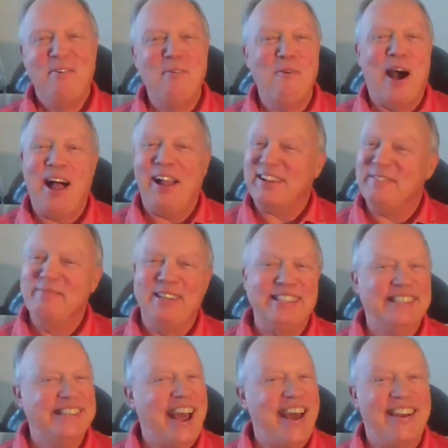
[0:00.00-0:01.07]
Welcome to
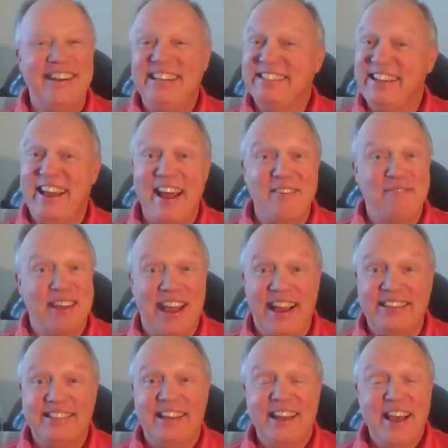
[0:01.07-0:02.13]
Saturday's live
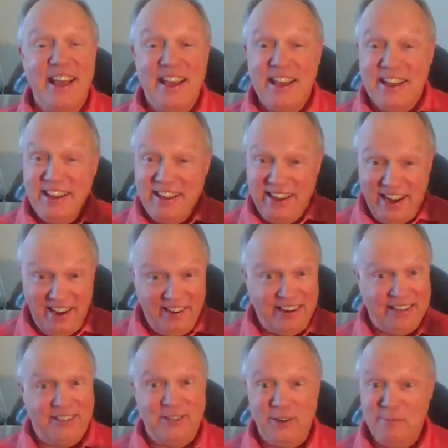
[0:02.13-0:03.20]
cast here
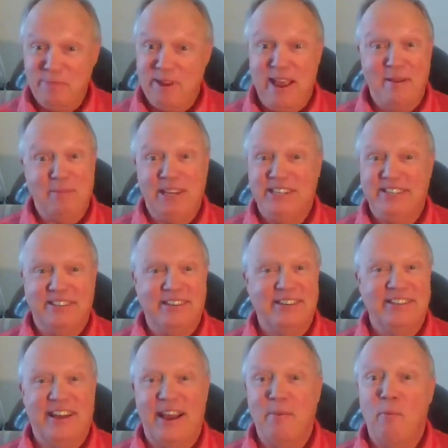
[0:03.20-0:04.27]
at 2 p.m. Eastern
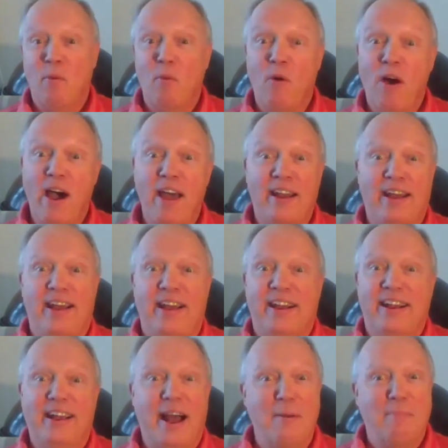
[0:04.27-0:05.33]
Time. What a
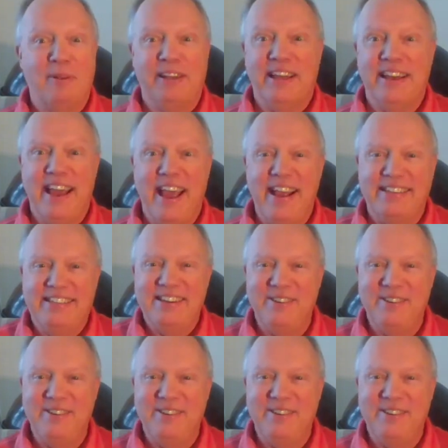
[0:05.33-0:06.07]
couple of days